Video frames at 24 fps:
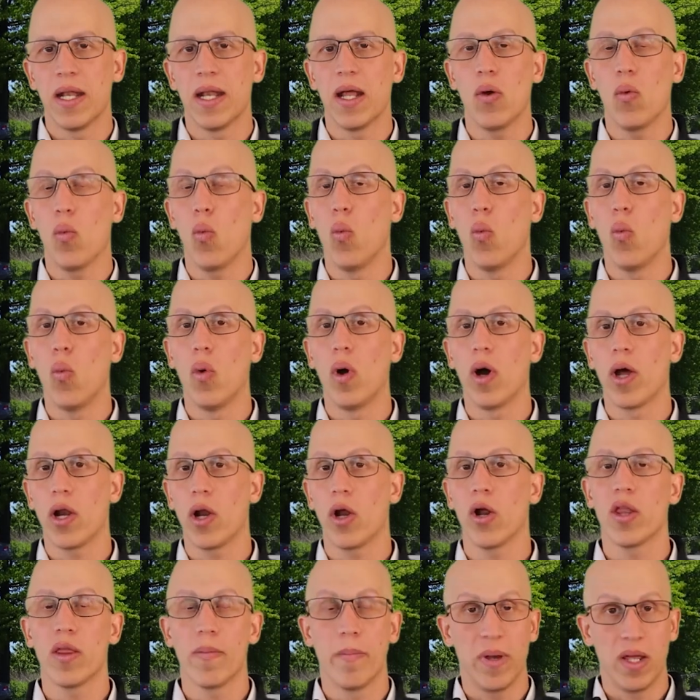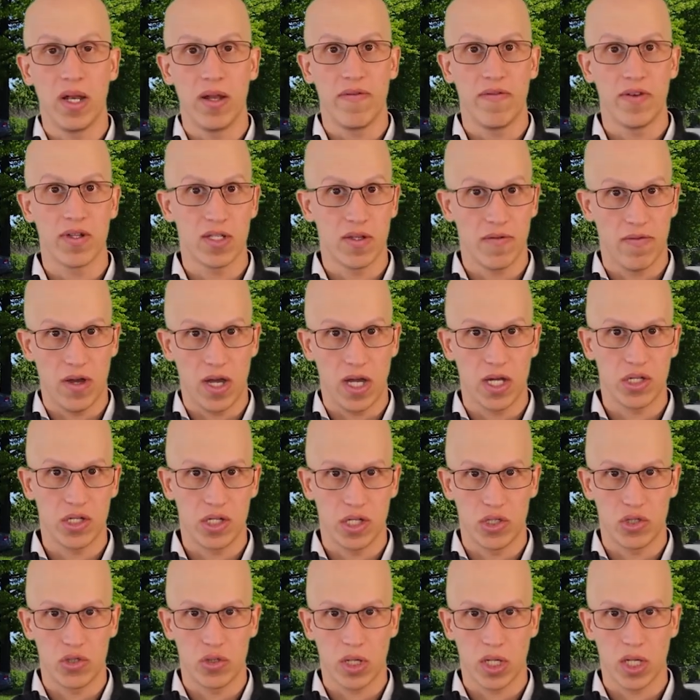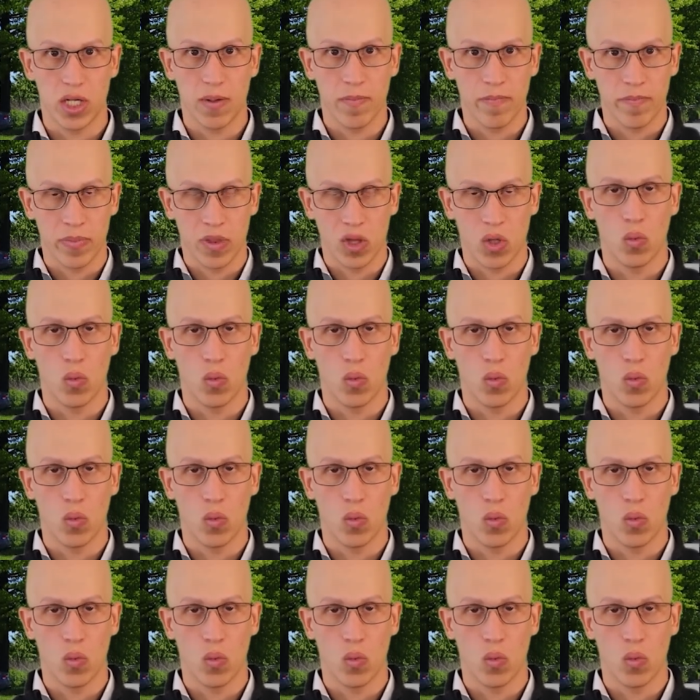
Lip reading: Now, what are the benefits of hotshot trucking?